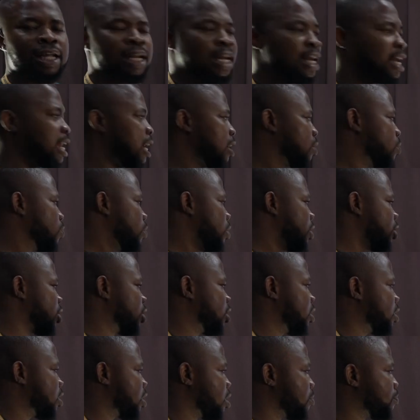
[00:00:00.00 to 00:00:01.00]
language.
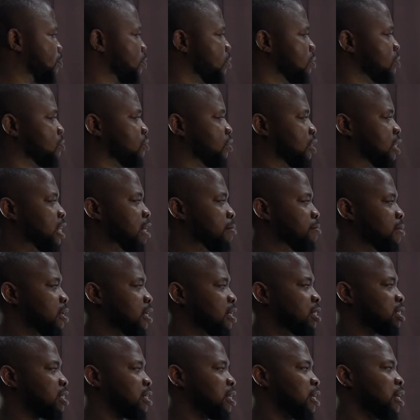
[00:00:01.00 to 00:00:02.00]
This improves
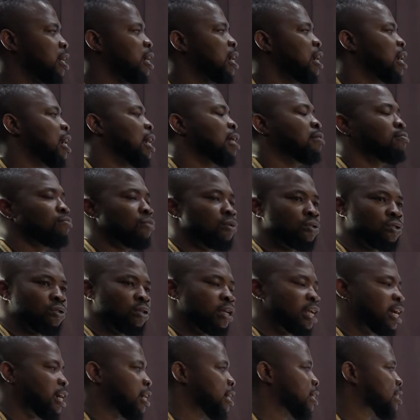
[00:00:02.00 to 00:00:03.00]
readability and
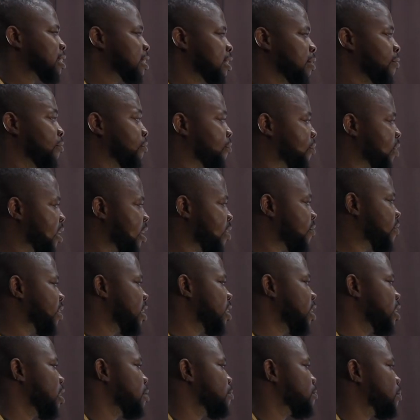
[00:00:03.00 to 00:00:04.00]
modularity. Very,
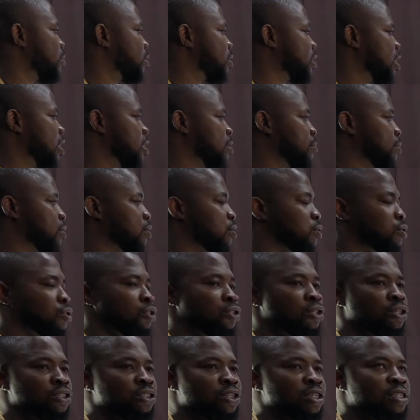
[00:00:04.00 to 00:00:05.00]
very important, because you
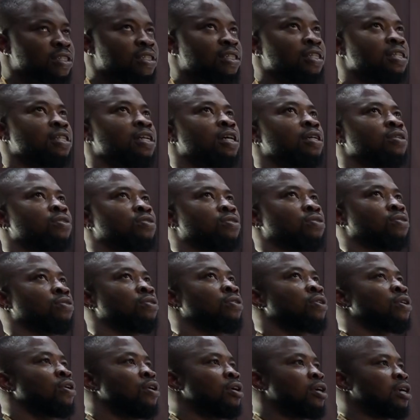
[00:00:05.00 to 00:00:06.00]
don't just sit down to
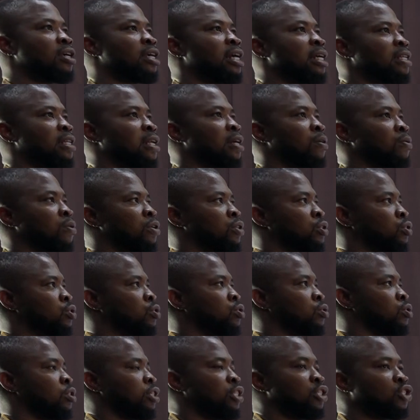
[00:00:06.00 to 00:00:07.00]
write
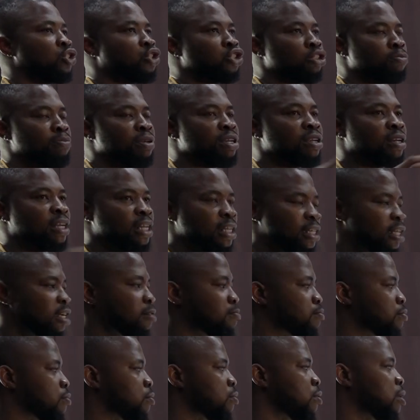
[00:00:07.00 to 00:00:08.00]
language. It should be
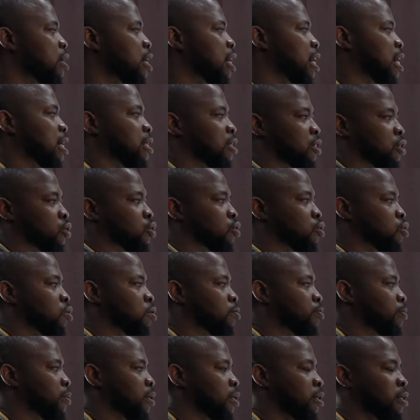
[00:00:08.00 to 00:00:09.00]
readable, and it
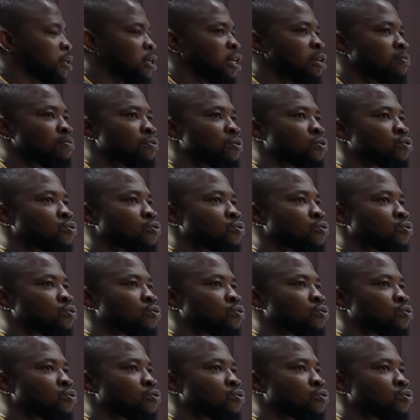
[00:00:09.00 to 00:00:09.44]
should be able